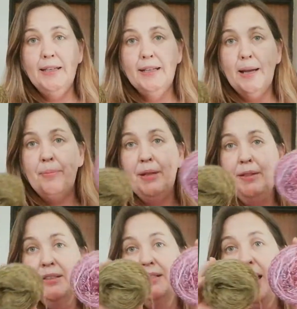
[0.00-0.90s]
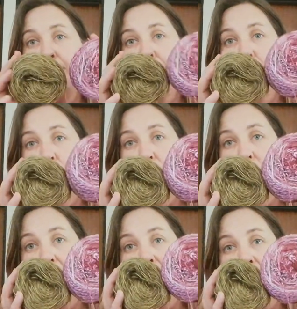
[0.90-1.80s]
ended up in the same
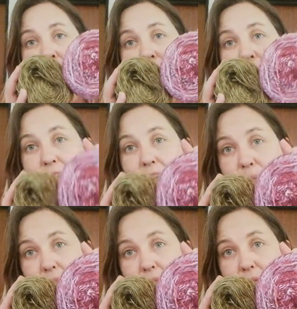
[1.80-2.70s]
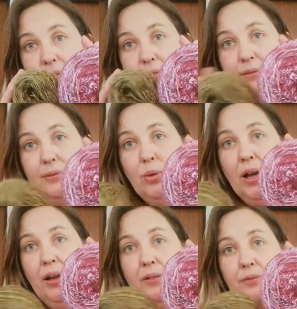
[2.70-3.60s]
bowl as this one.
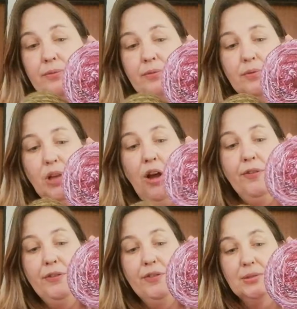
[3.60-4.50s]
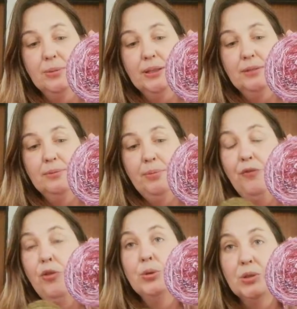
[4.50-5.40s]
Well, half of this one,
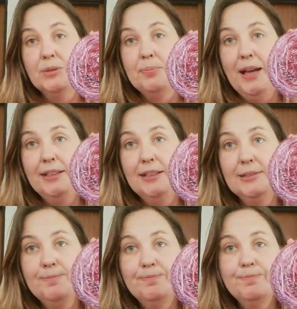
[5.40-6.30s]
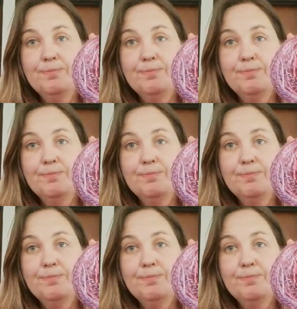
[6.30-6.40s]
before it was plied.